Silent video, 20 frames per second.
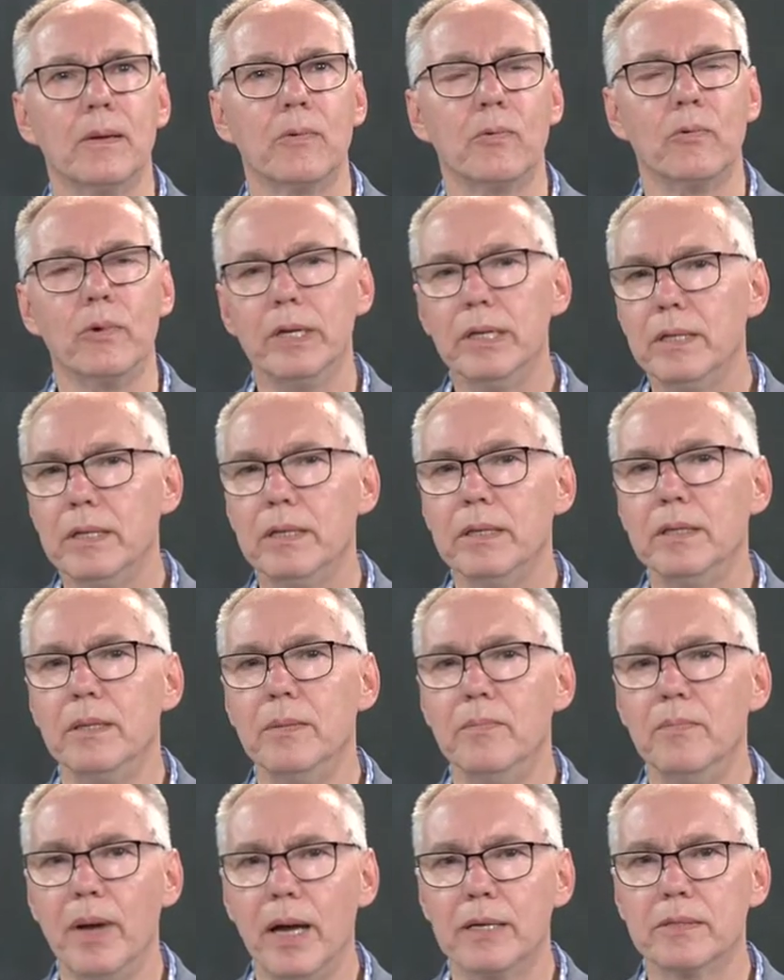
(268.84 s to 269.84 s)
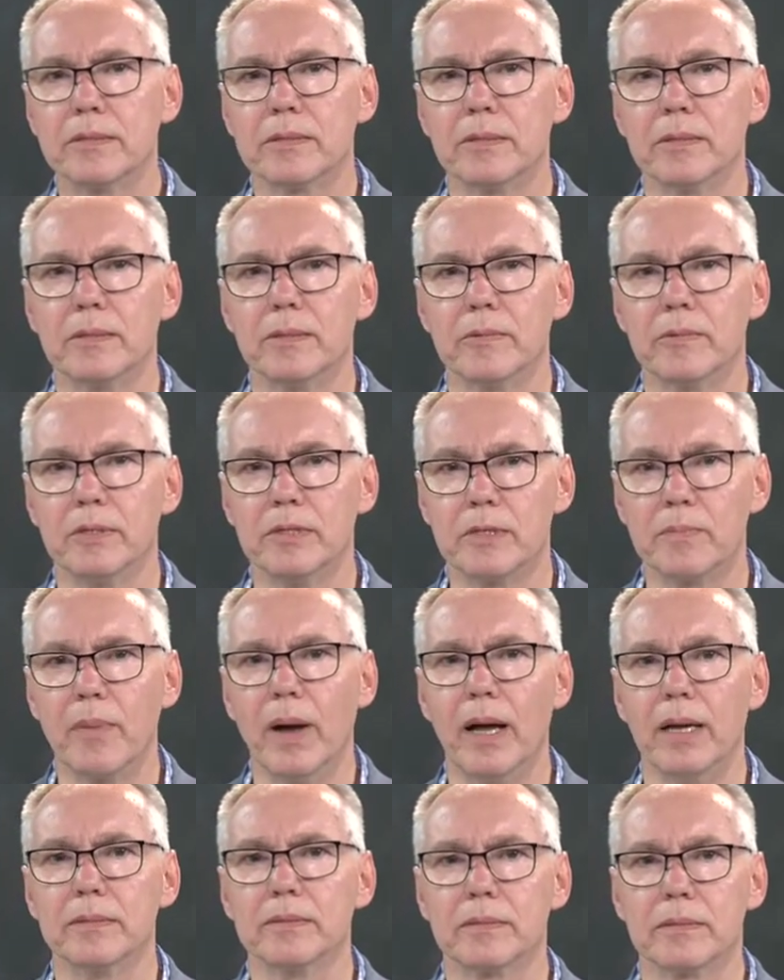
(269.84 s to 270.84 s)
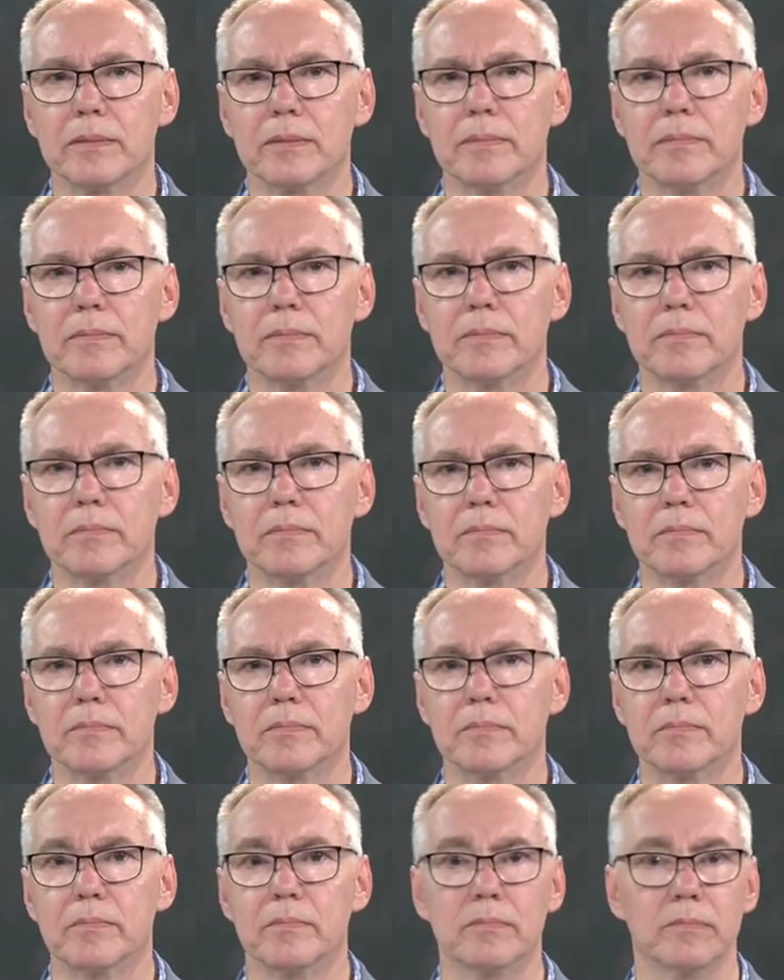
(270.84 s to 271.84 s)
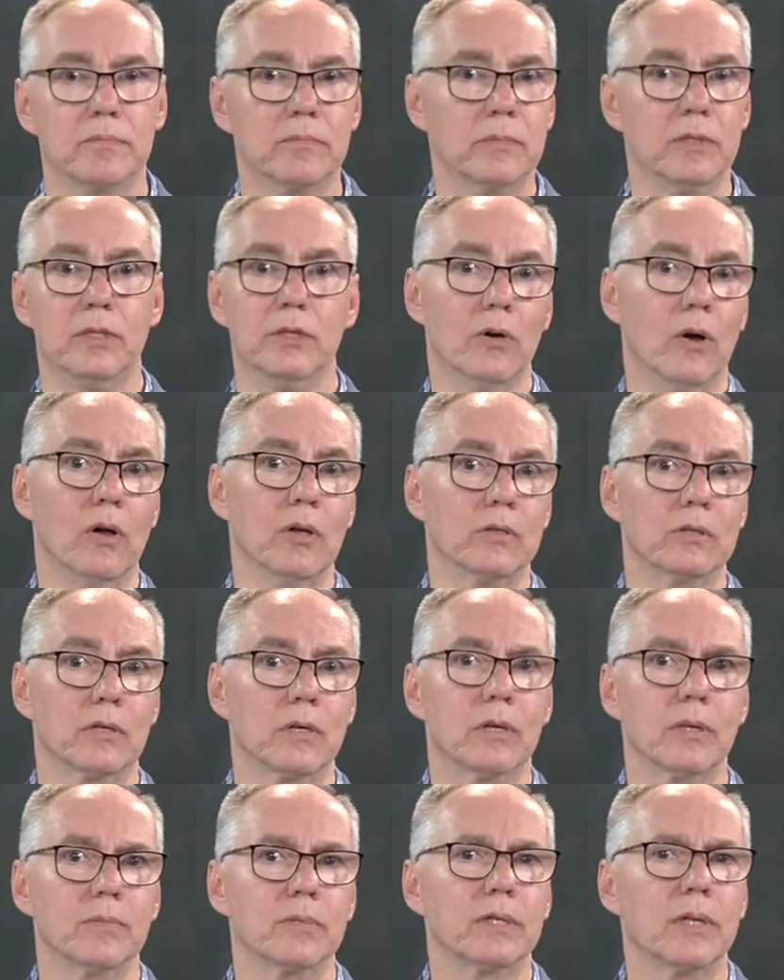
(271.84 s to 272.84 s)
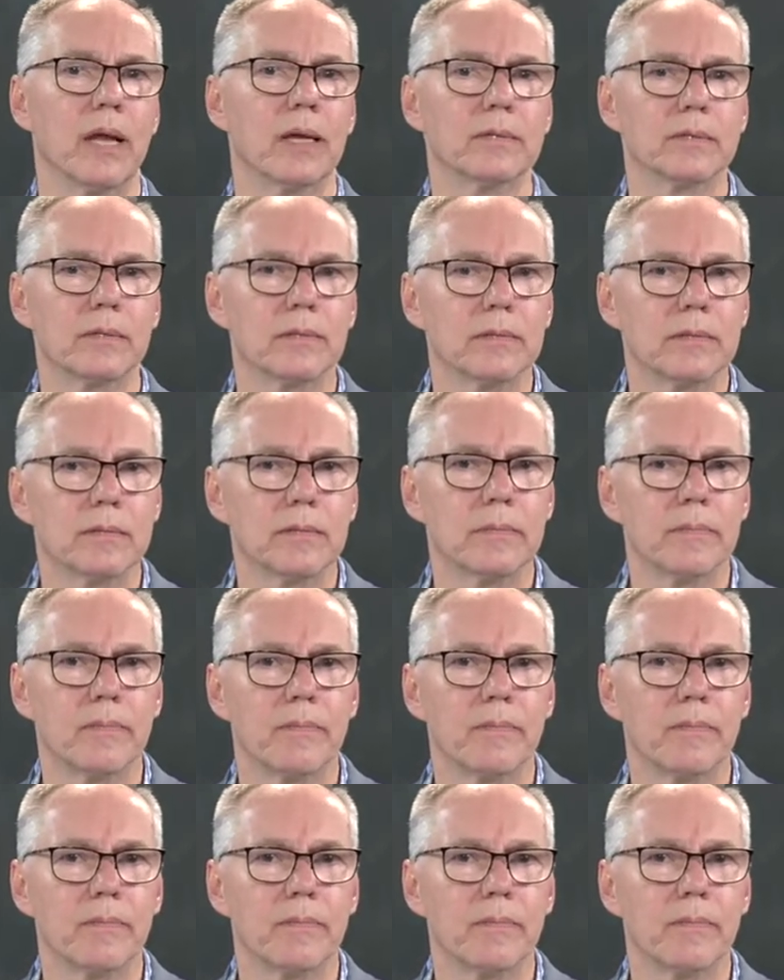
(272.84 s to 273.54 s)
really the best response in all circumstances?